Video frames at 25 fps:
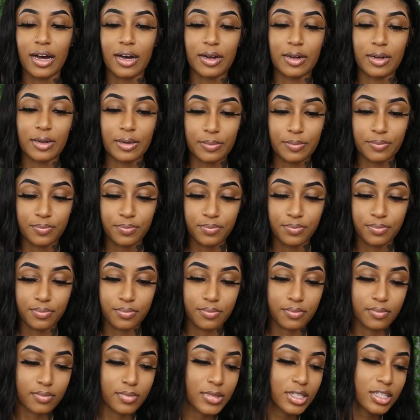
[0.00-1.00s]

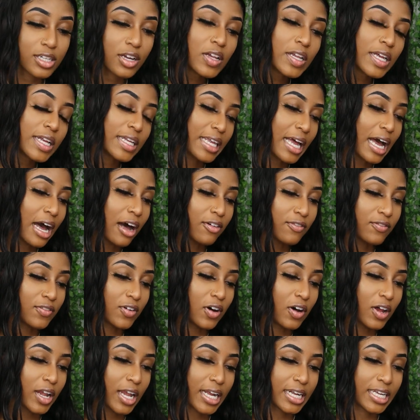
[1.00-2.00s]
The only
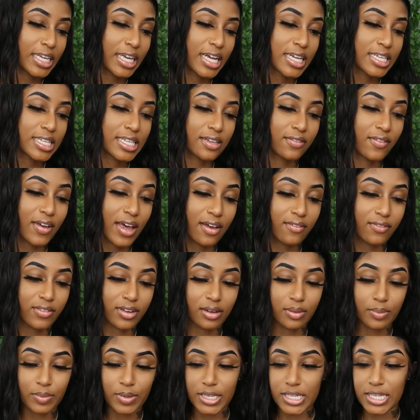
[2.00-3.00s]
downfall, I guess, of
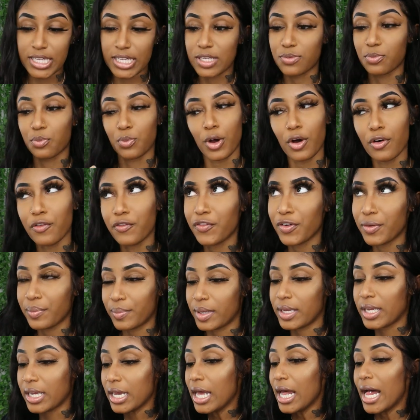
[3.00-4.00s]
having a business, well, for
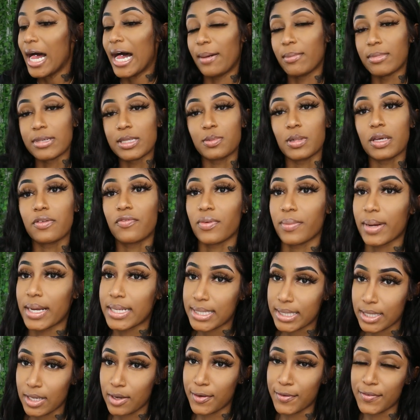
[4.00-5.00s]
me, I'm gonna speak for
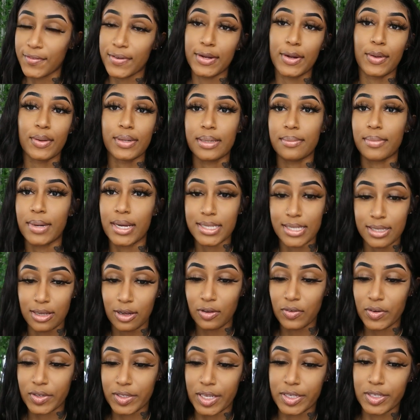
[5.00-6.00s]
myself and only
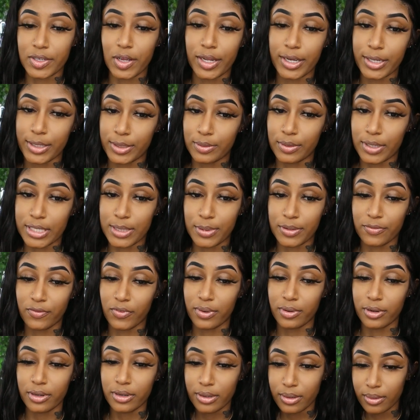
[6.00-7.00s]
myself, because that's all I do. I speak
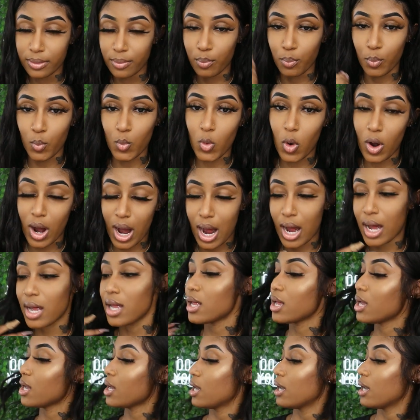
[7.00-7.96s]
for moi.